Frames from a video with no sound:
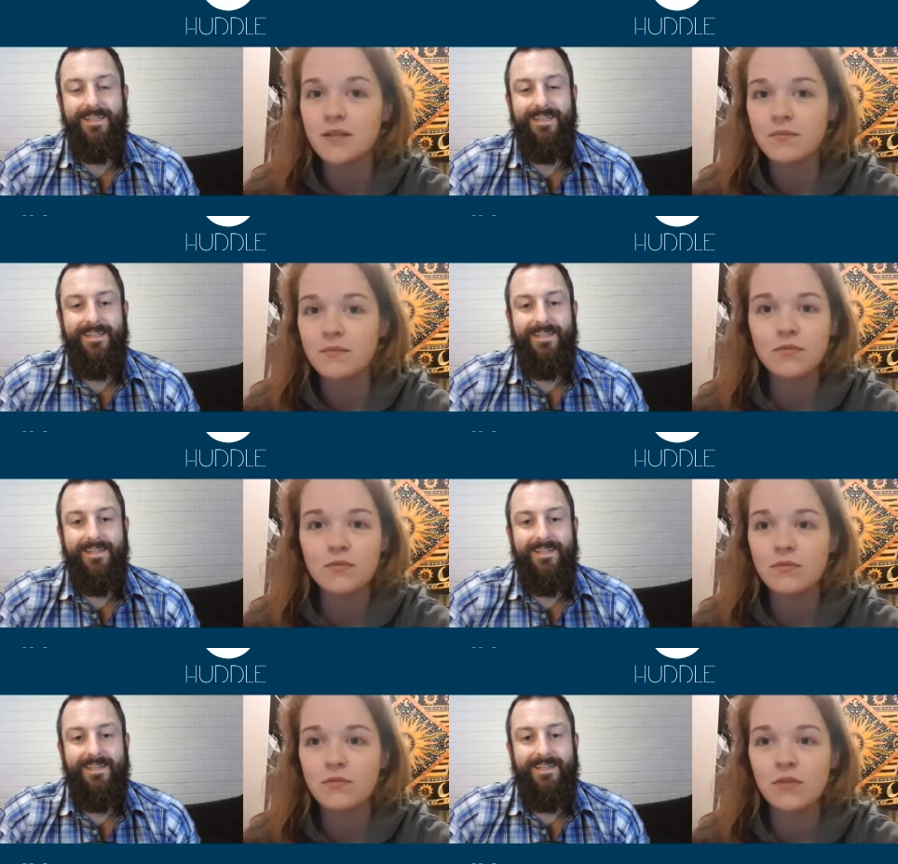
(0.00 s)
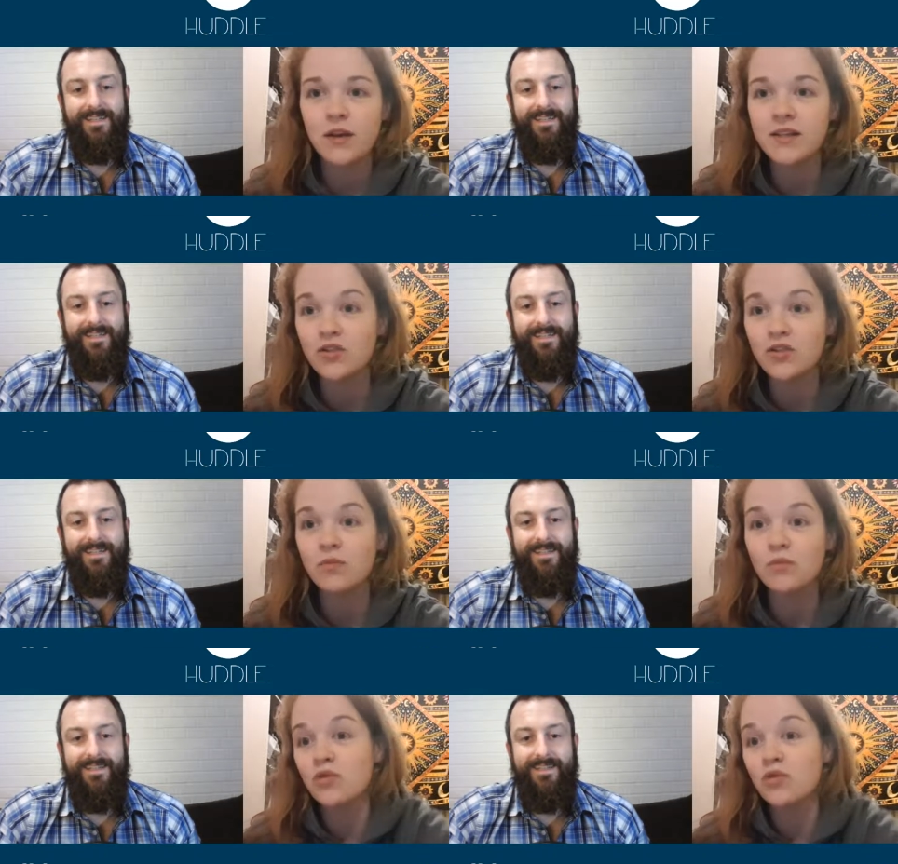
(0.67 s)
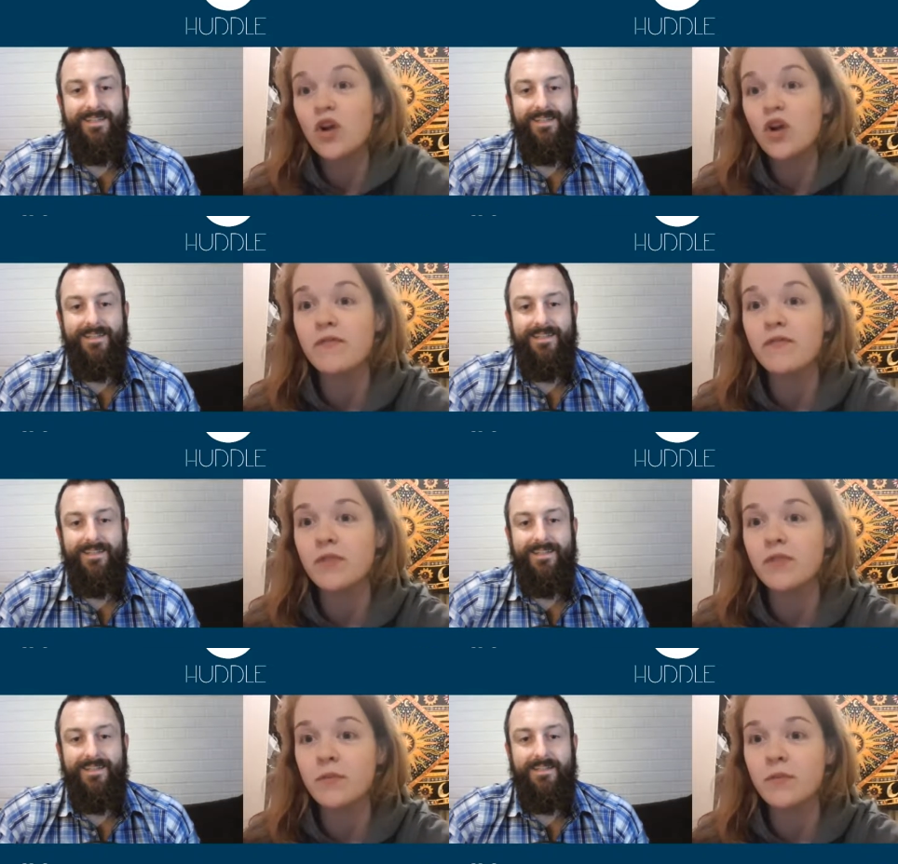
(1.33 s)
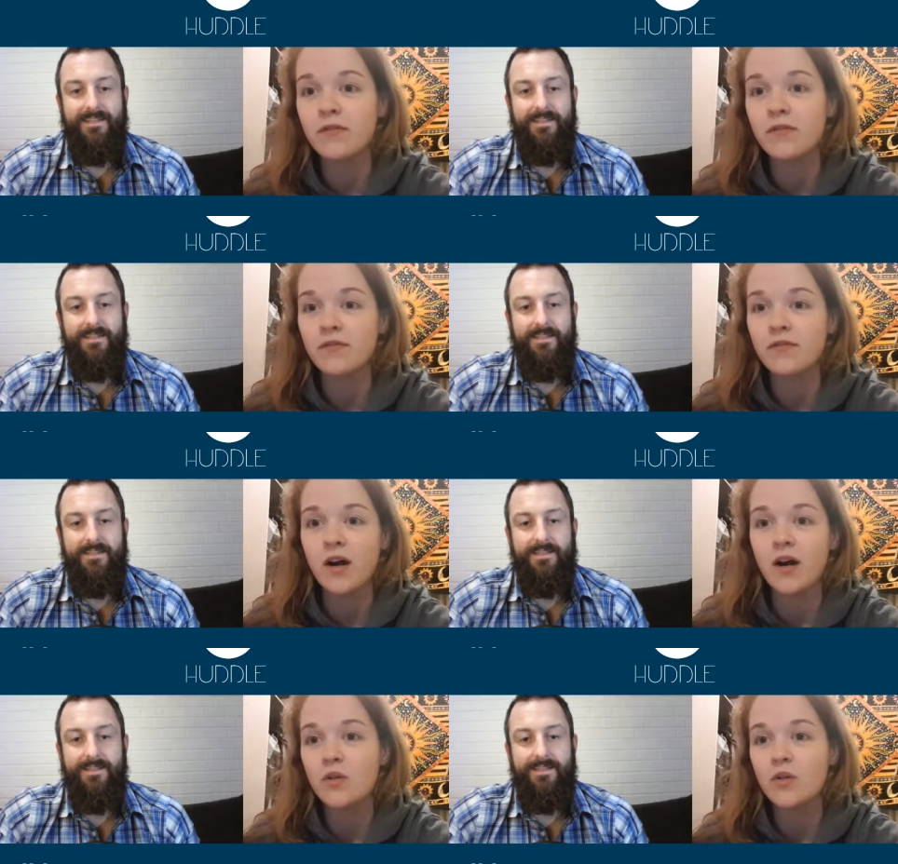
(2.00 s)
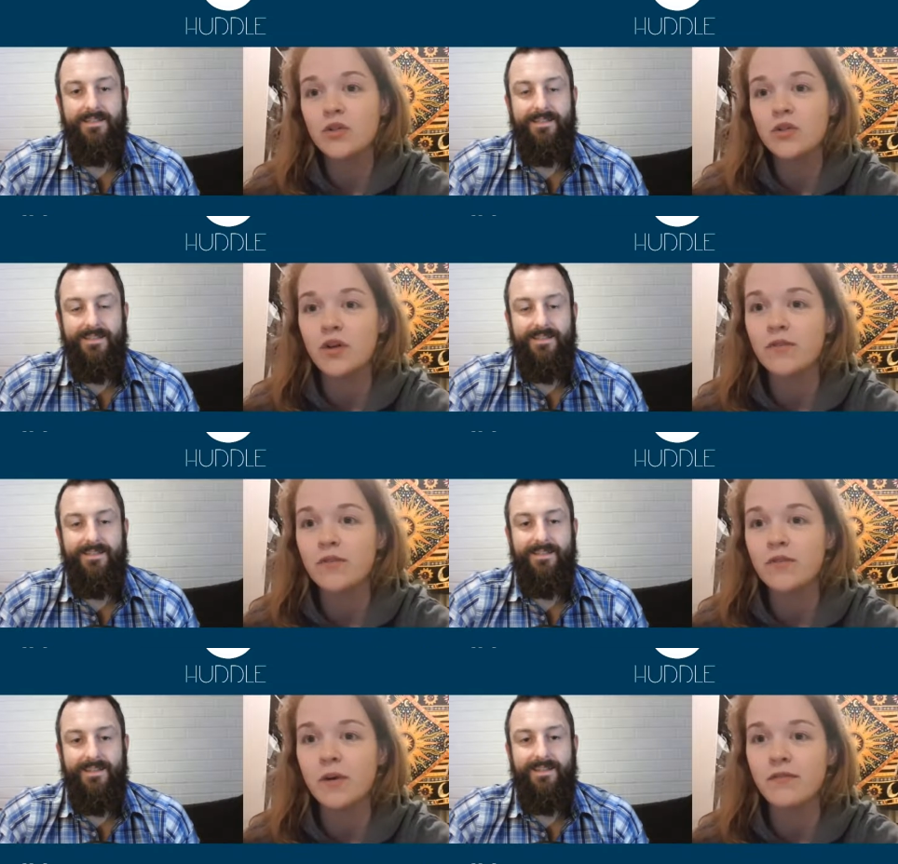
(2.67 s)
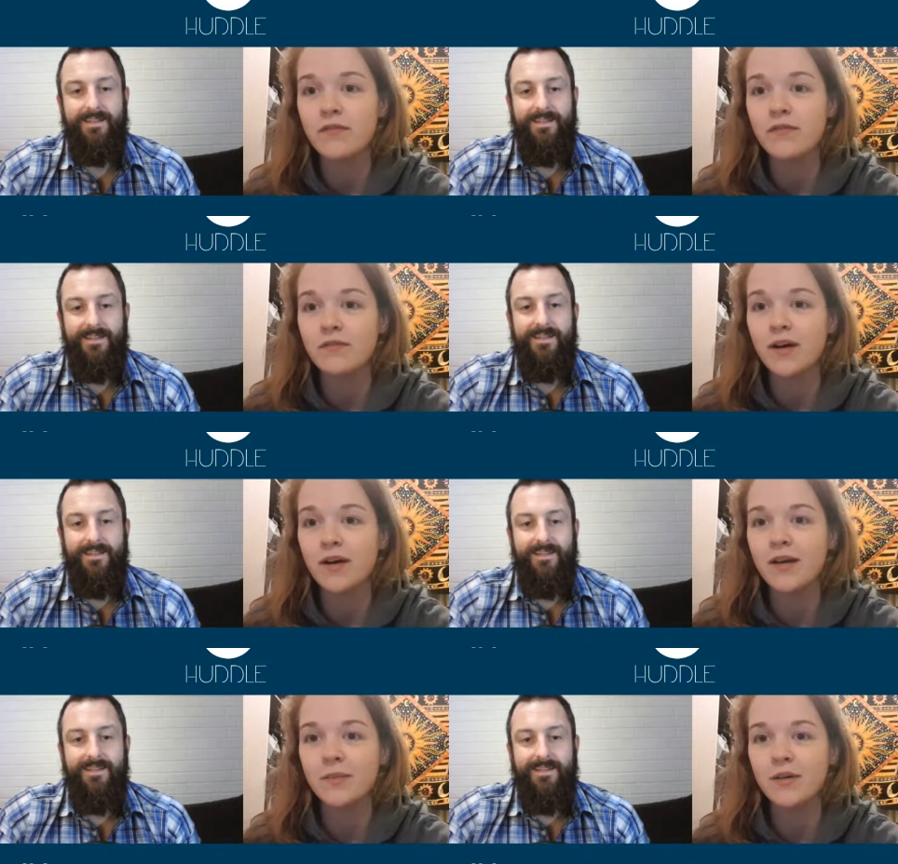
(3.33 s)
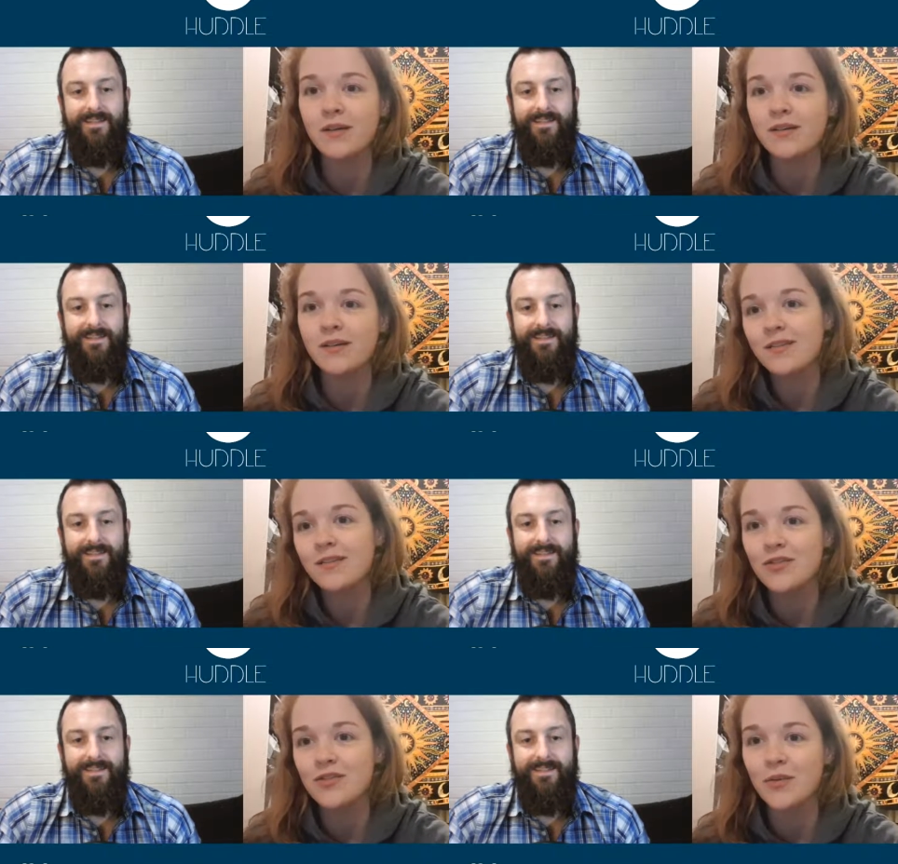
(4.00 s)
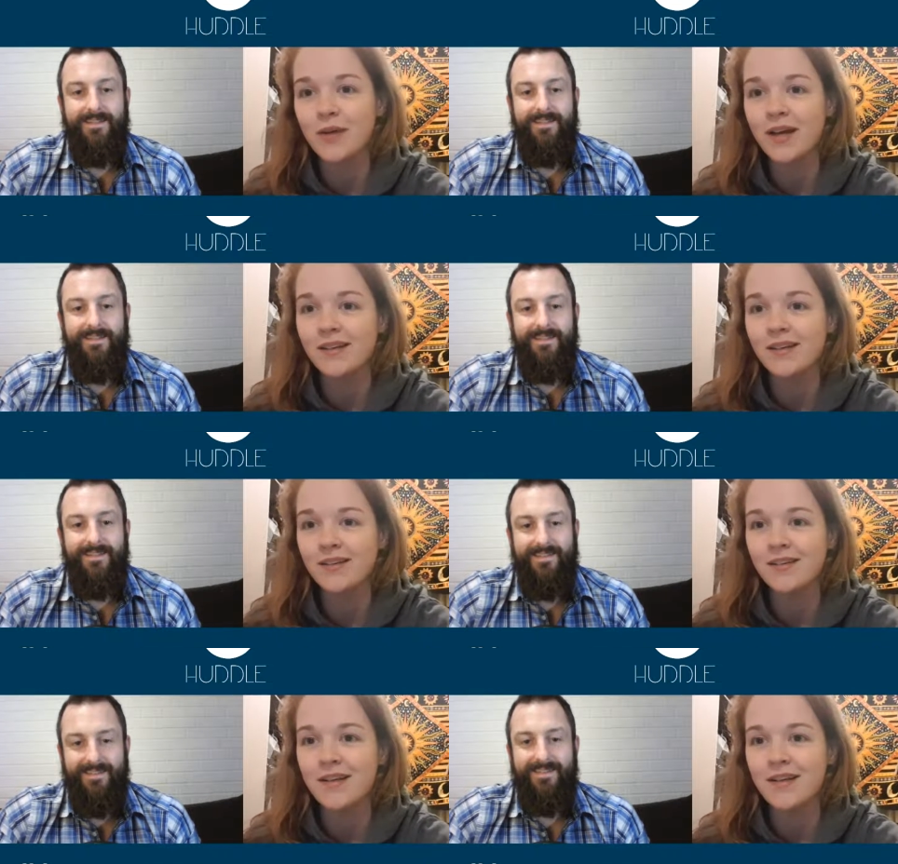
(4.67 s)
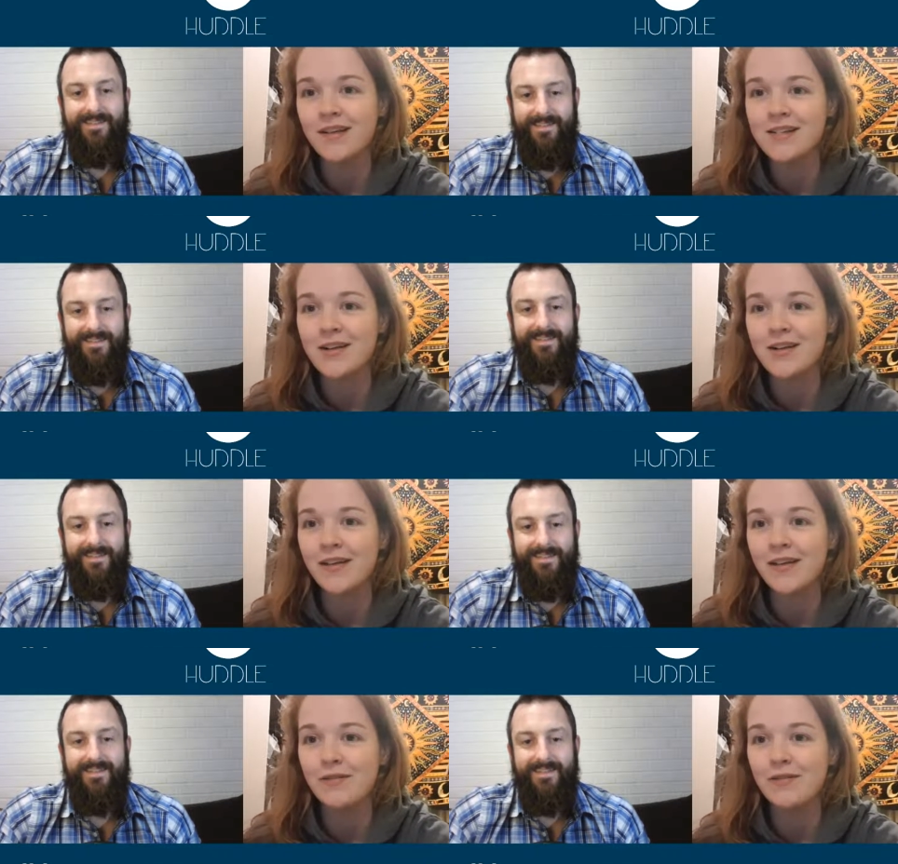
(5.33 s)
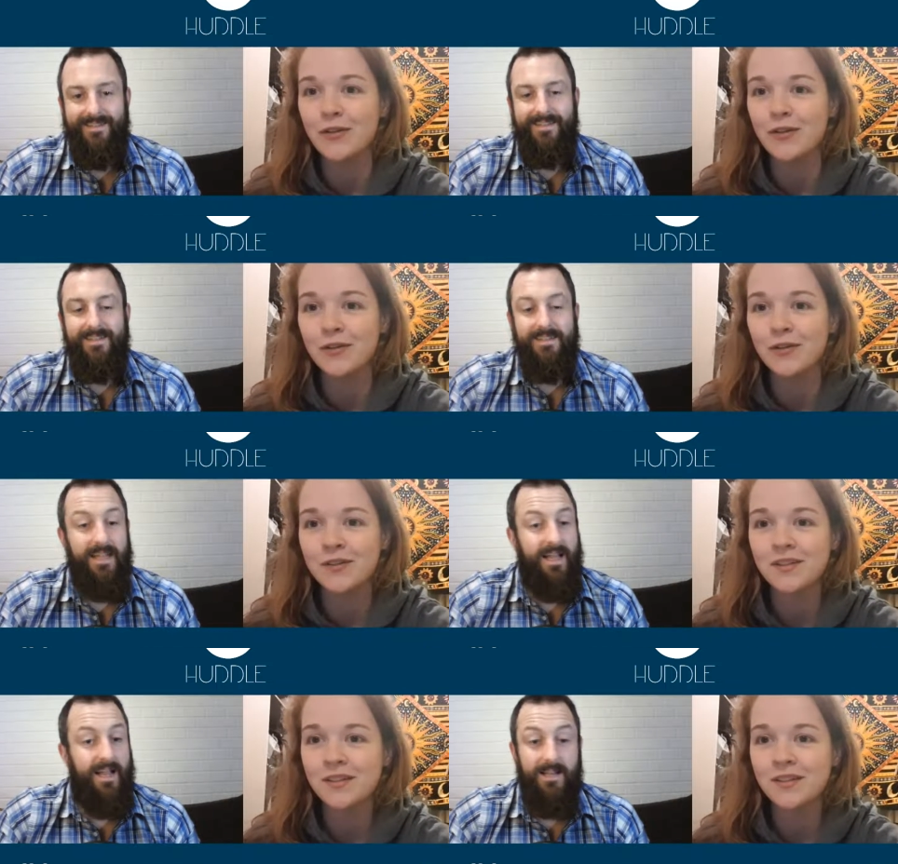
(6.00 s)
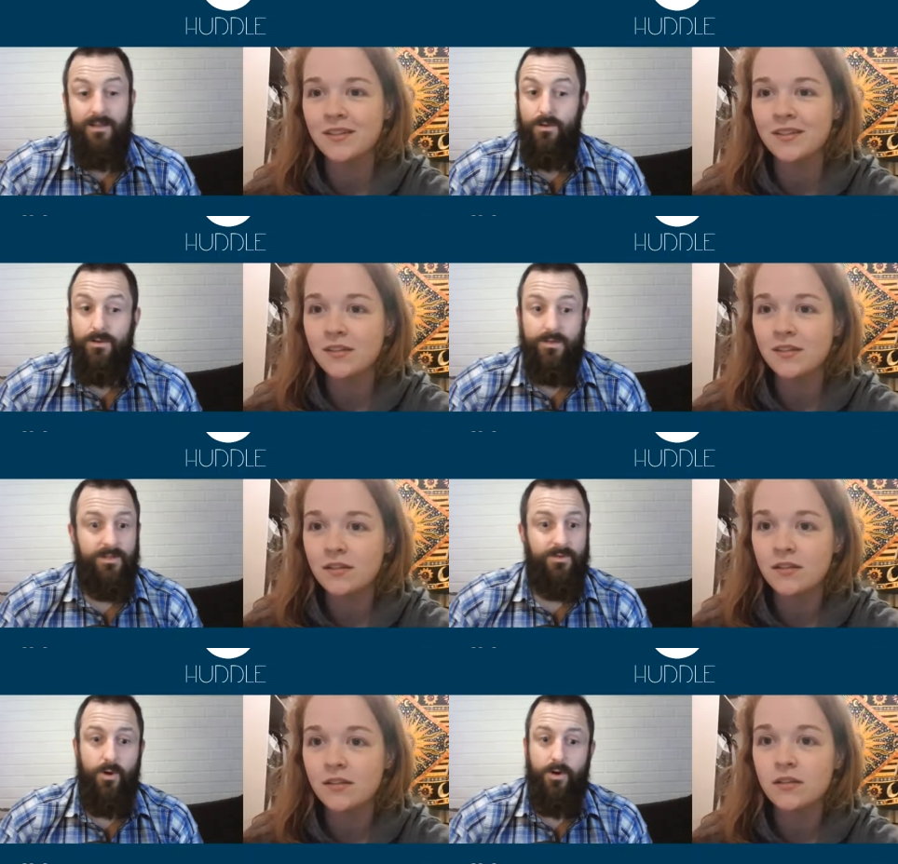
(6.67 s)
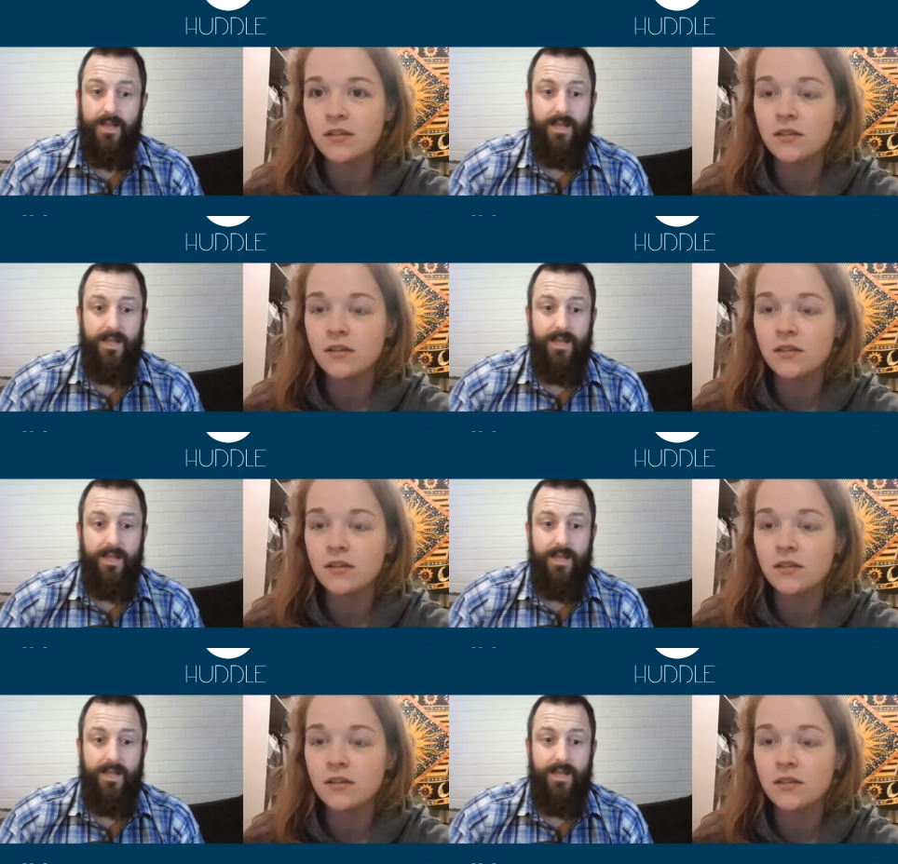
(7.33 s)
Speaker 1: like you say, striving for the perfect fight. I always strive for the perfect fight, but you just don't get it necessarily at the level,
Speaker 2: Yeah, and look, you are